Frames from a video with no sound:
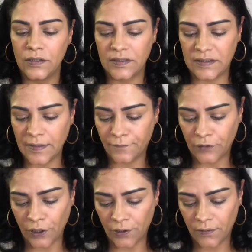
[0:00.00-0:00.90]

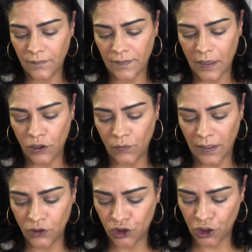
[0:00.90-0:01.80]
sifter that you
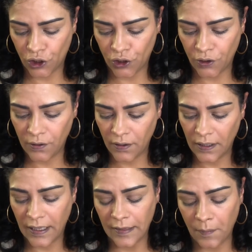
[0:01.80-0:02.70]
can turn,
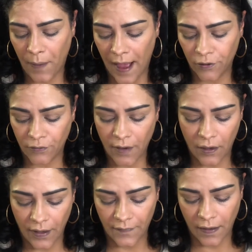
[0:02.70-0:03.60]
get the powder
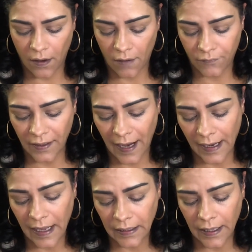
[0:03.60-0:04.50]
out, and then cover it. I
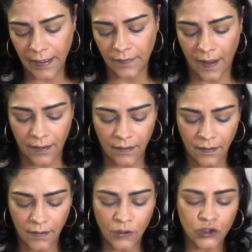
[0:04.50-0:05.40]
kind of like that.
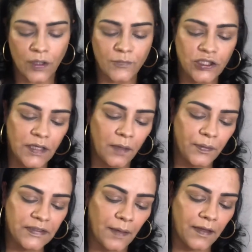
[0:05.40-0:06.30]
So I'm just going to
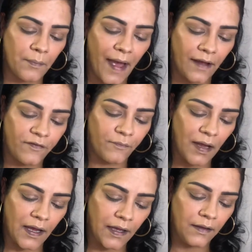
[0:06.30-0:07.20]
put some on the back of
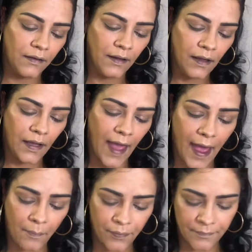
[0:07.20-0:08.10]
my
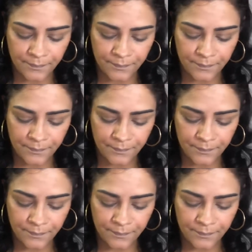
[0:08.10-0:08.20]
cap.